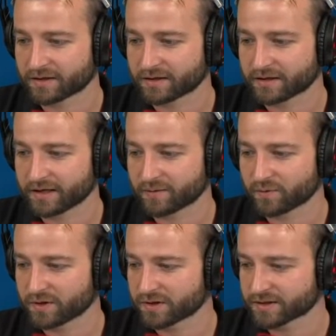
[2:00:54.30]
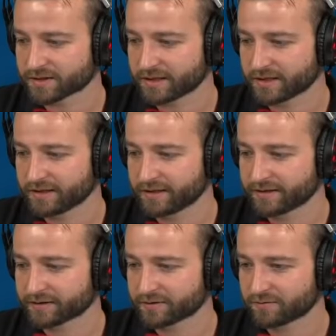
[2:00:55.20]
there was
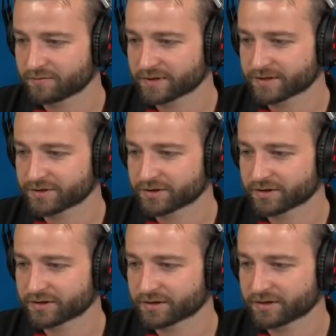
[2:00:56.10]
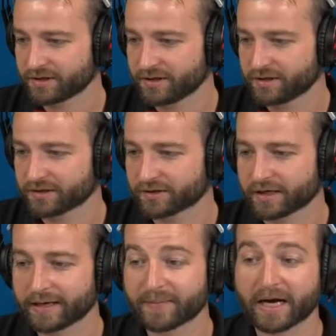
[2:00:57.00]
another question here.
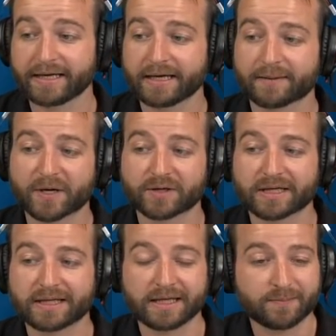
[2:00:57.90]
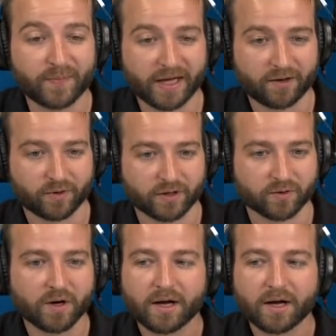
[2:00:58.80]
About the Imperio.